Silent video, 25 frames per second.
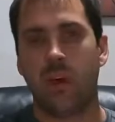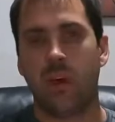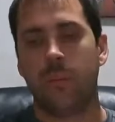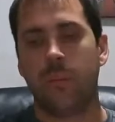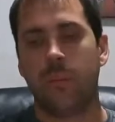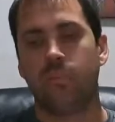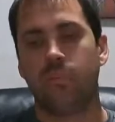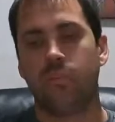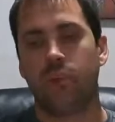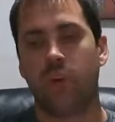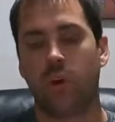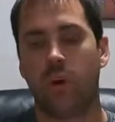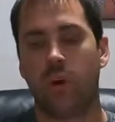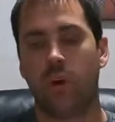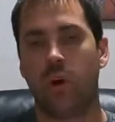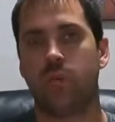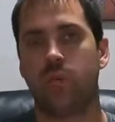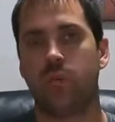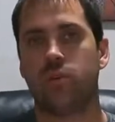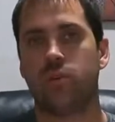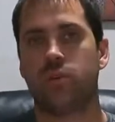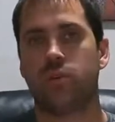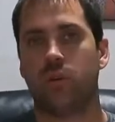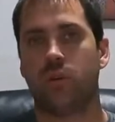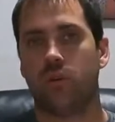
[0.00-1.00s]
The
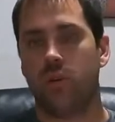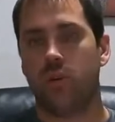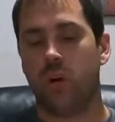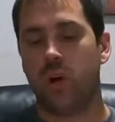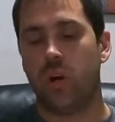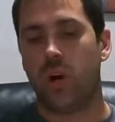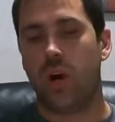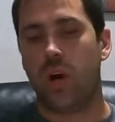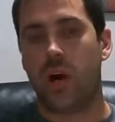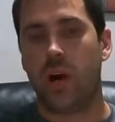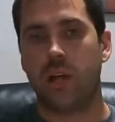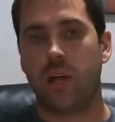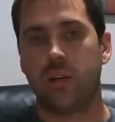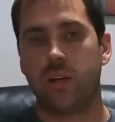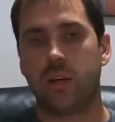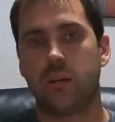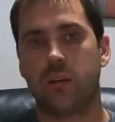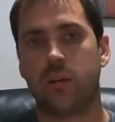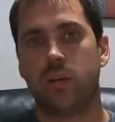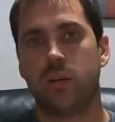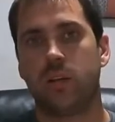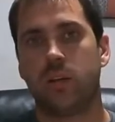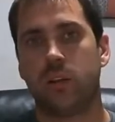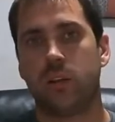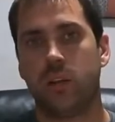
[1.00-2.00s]
Cobras are not
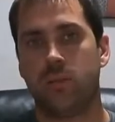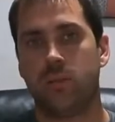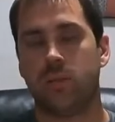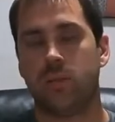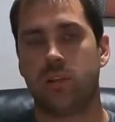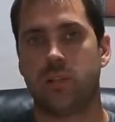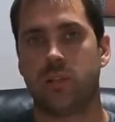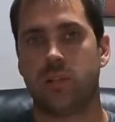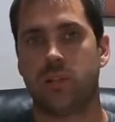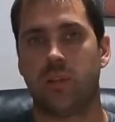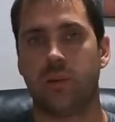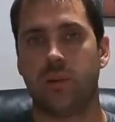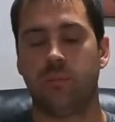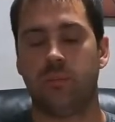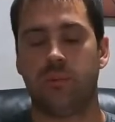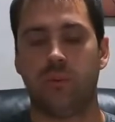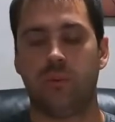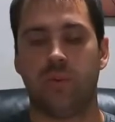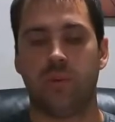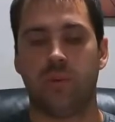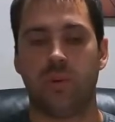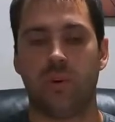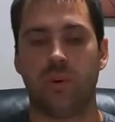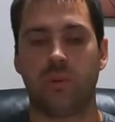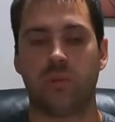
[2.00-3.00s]
limited slip
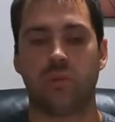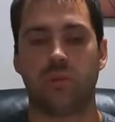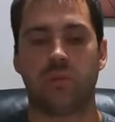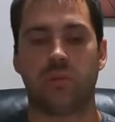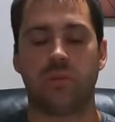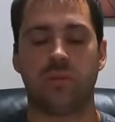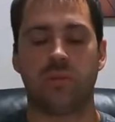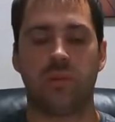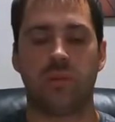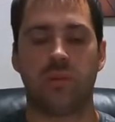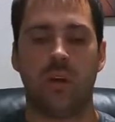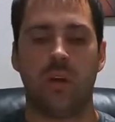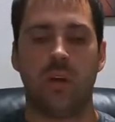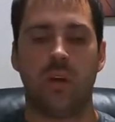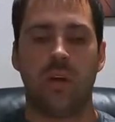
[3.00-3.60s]
differentials.